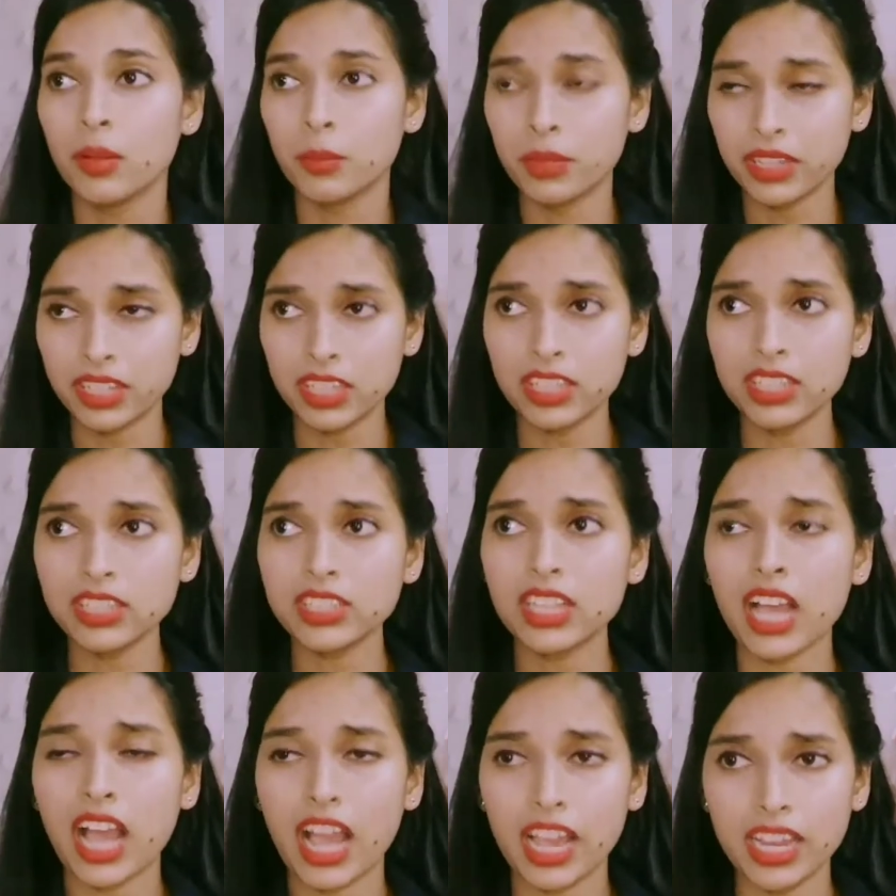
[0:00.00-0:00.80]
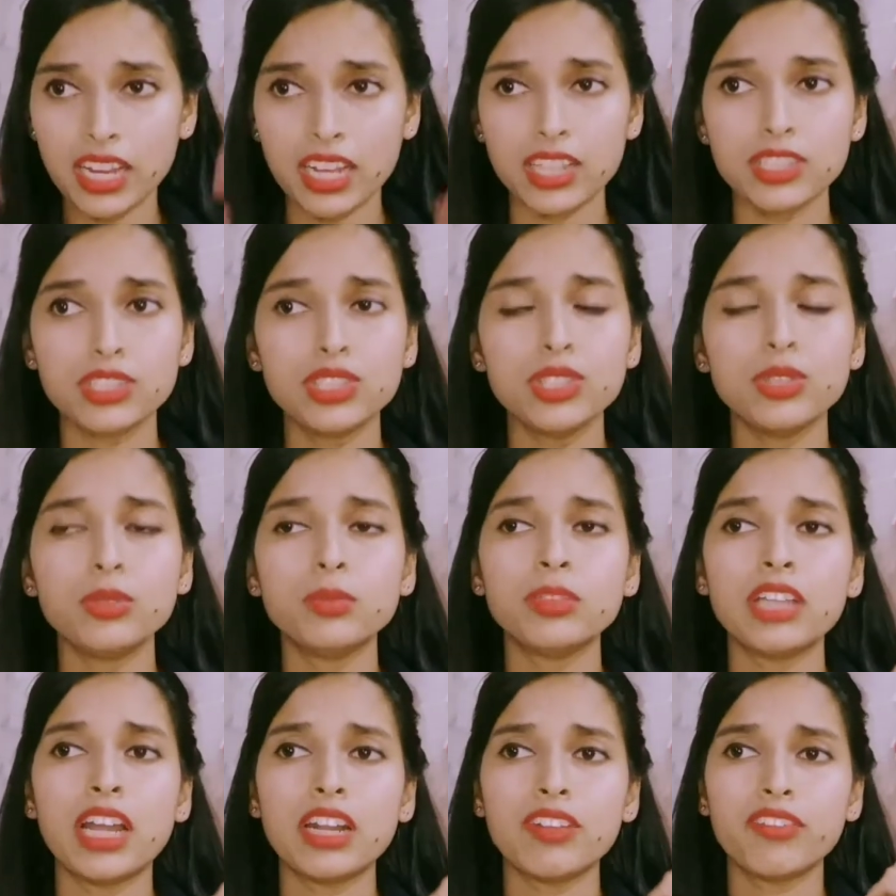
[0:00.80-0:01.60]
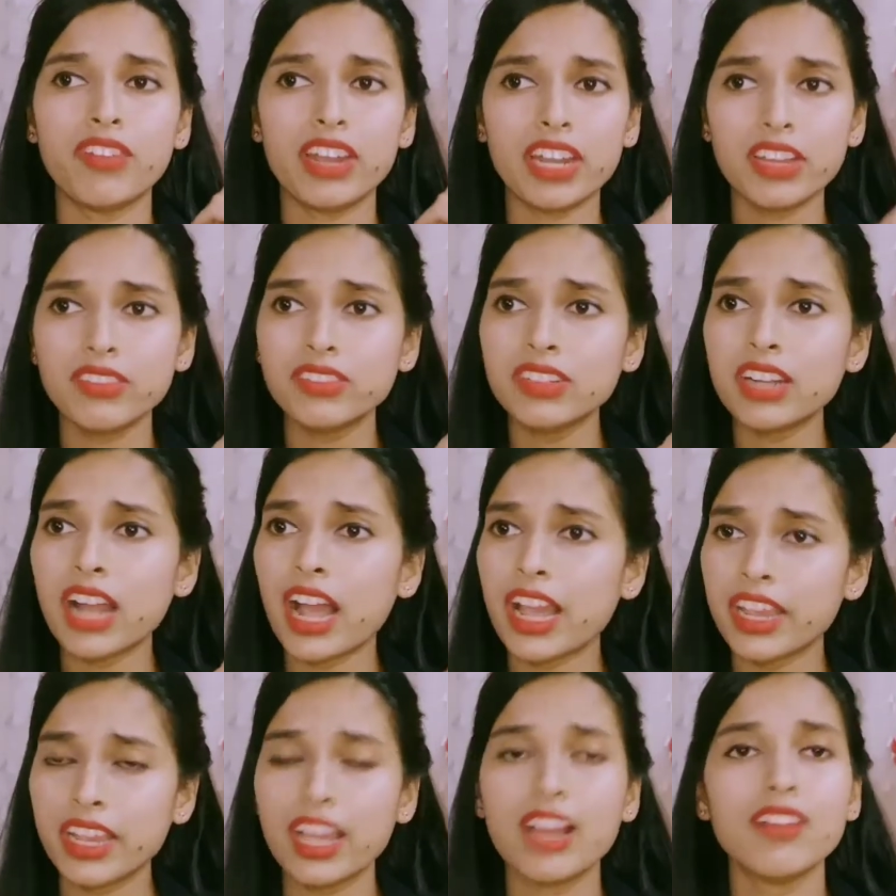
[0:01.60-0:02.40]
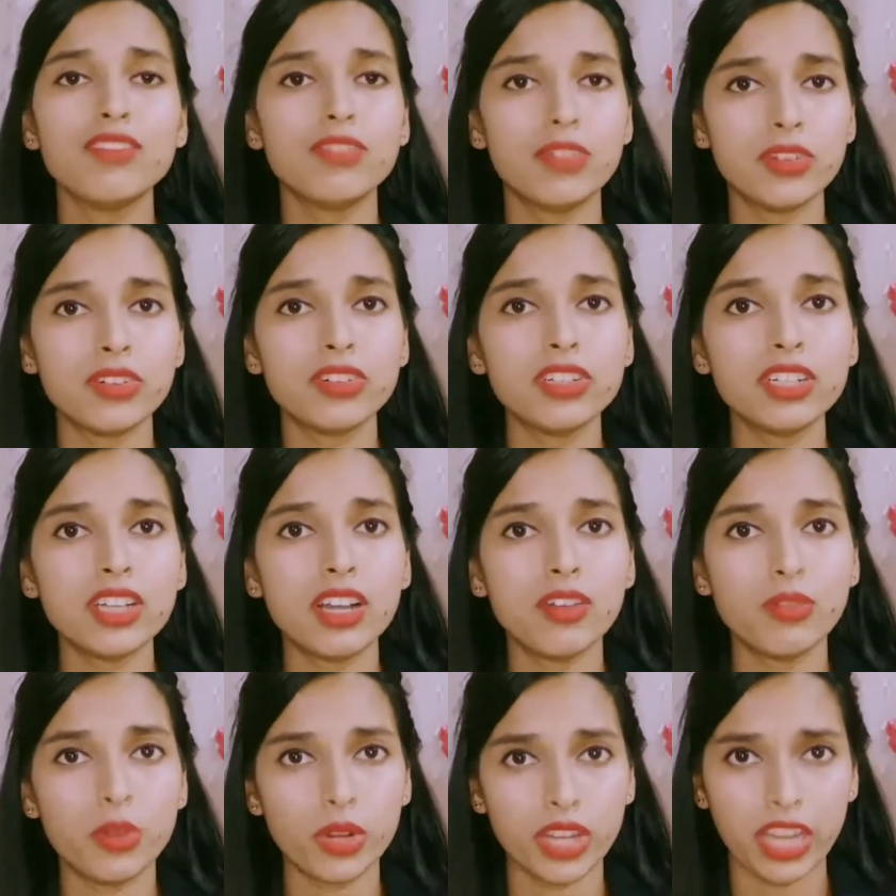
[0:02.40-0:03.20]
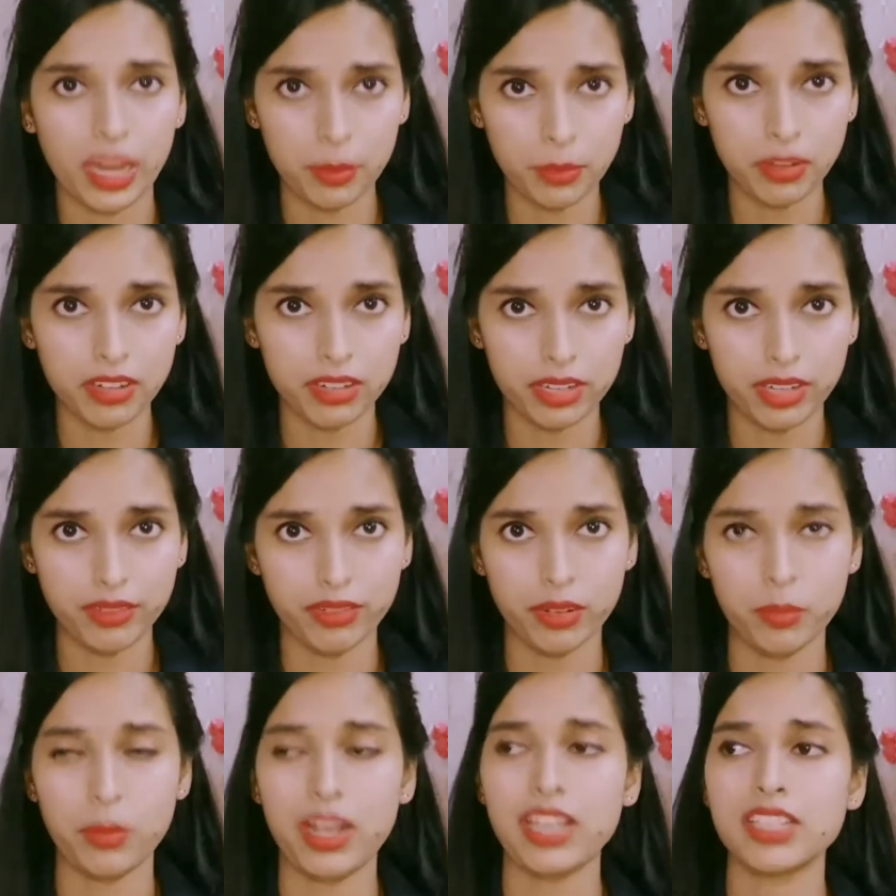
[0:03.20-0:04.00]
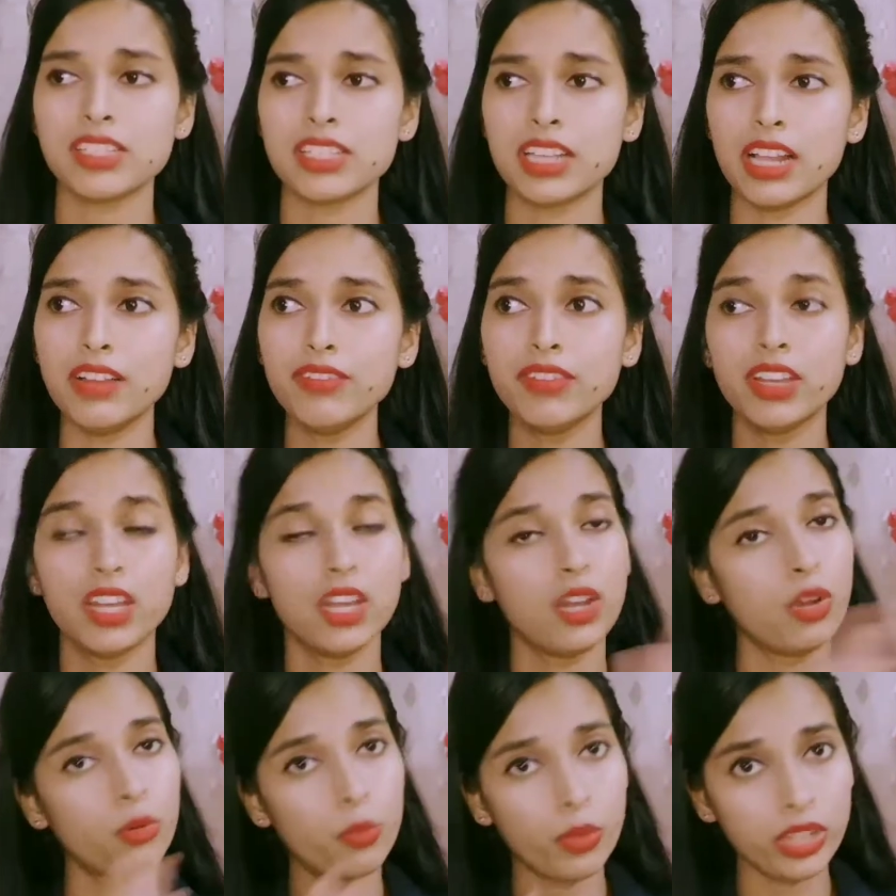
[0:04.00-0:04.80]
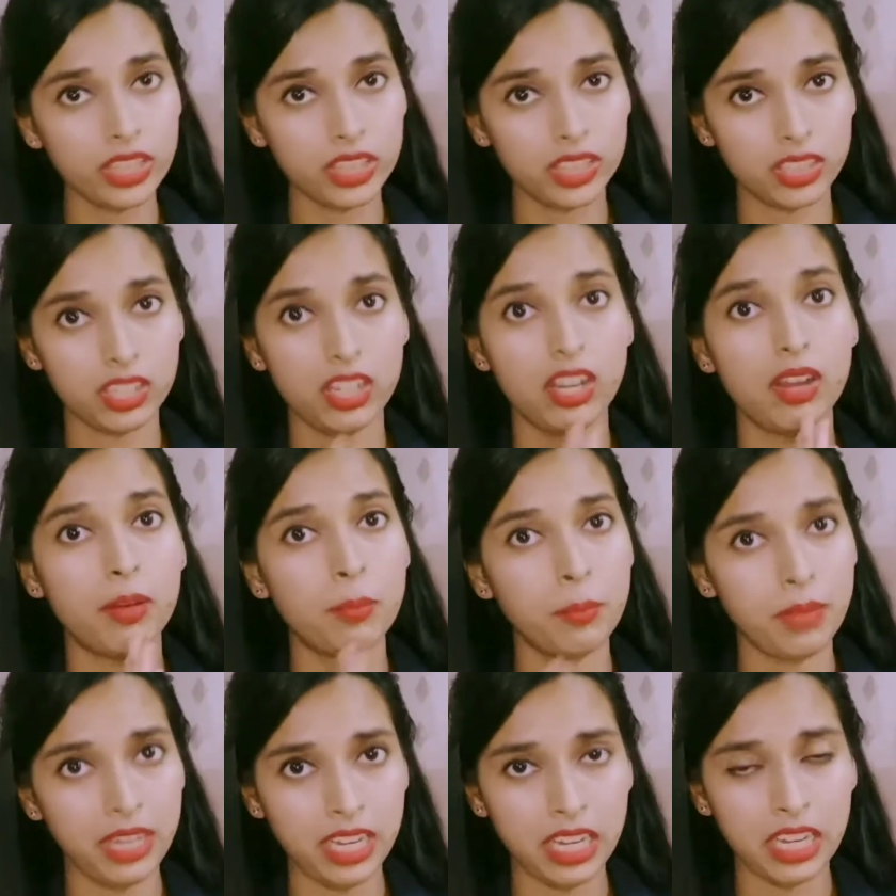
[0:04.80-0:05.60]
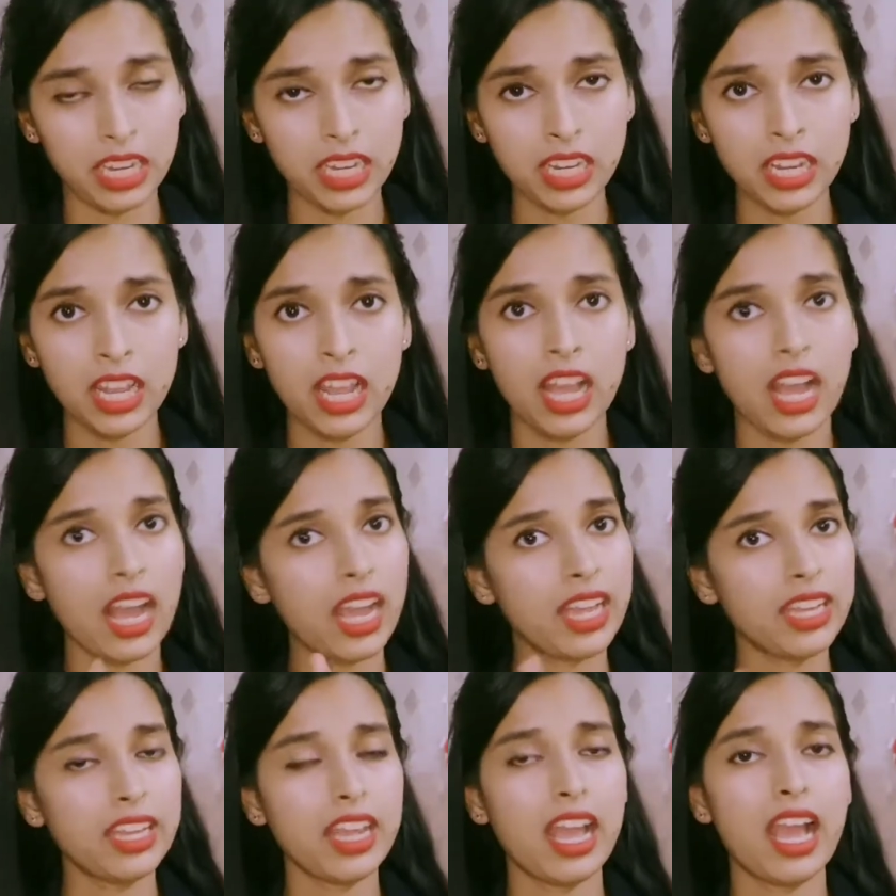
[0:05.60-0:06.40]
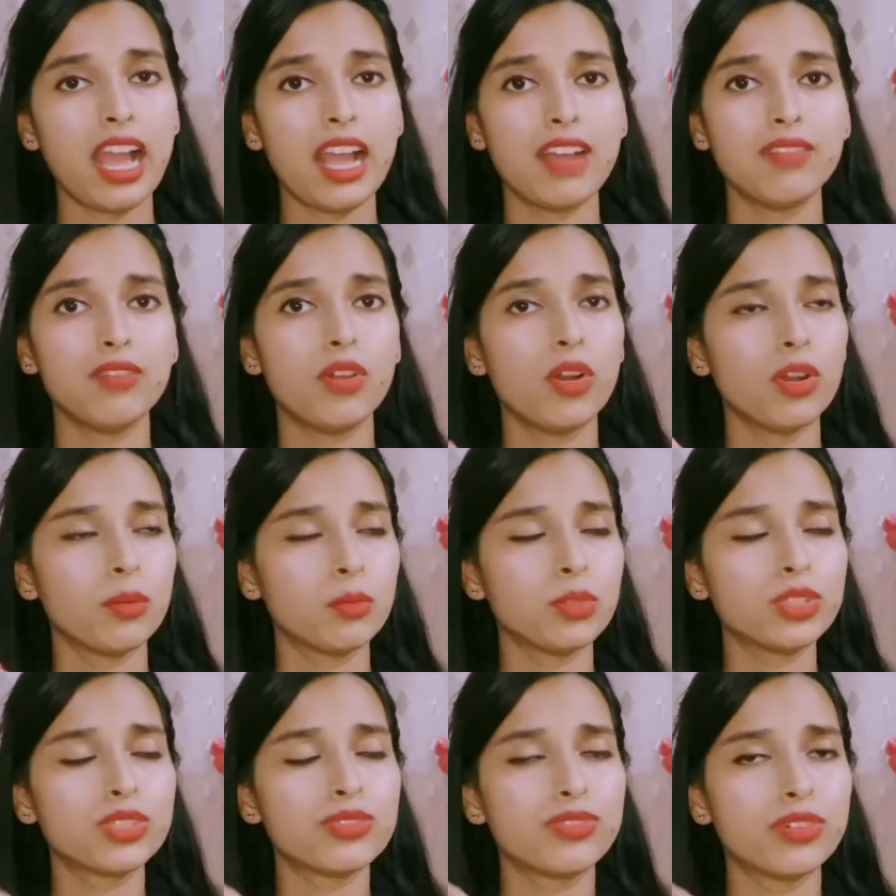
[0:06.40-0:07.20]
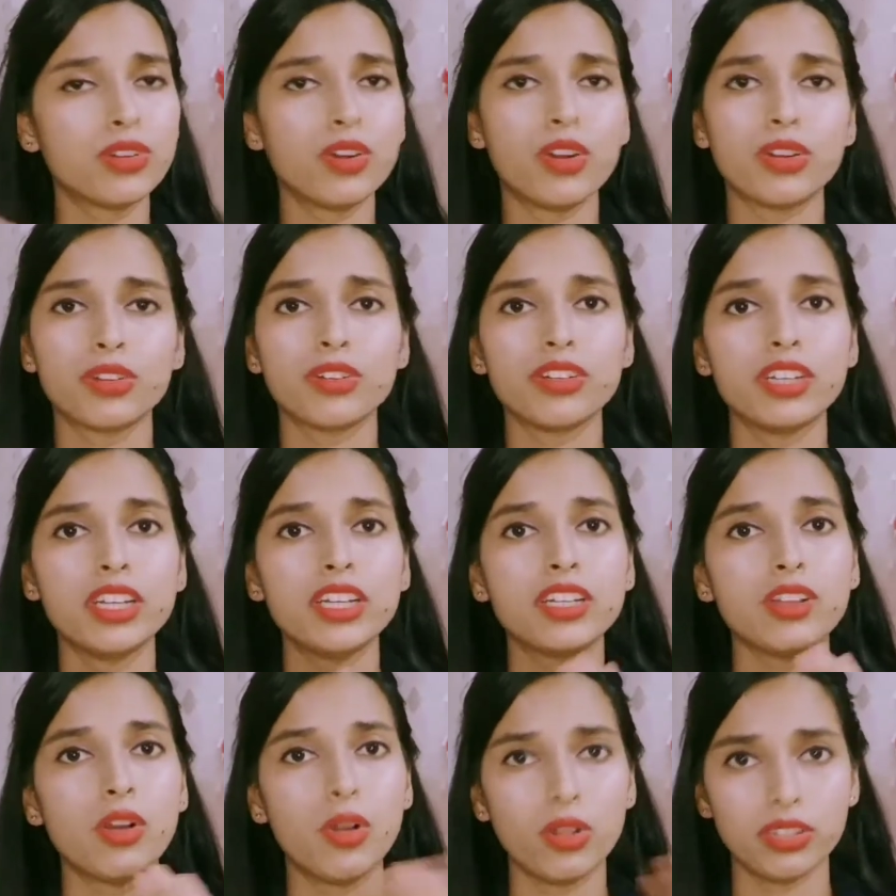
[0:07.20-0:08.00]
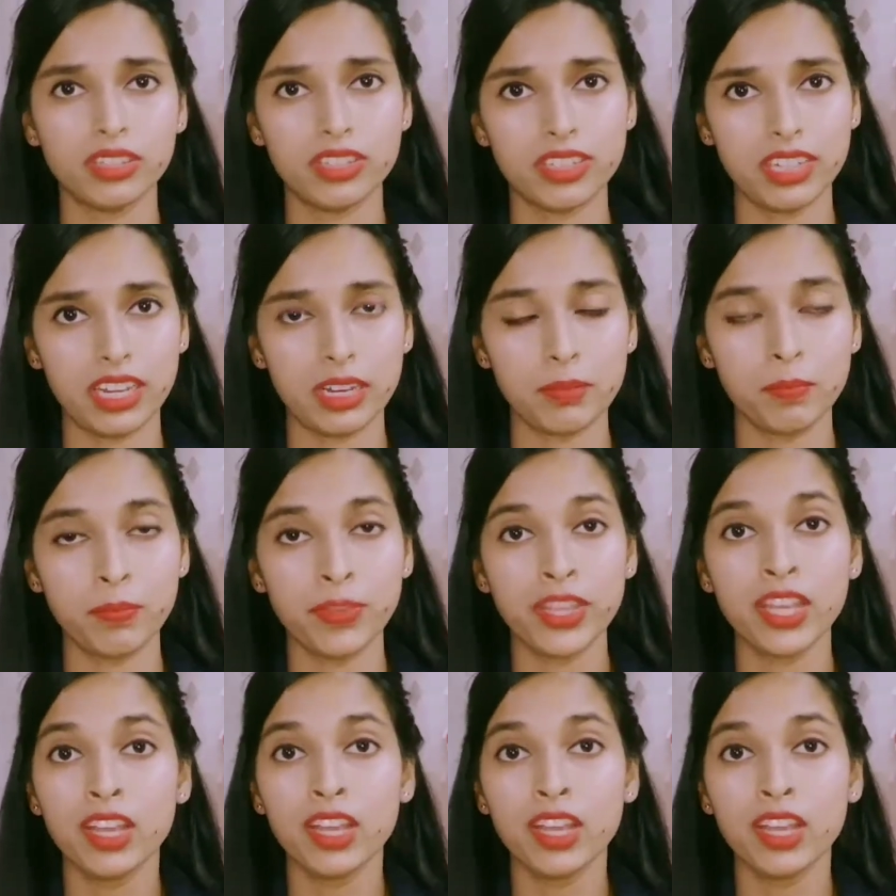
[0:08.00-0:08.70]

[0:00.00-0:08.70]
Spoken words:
because I assume that whenever I have learned a vocabulary for myself with a meaning, I have almost forgotten it all the time.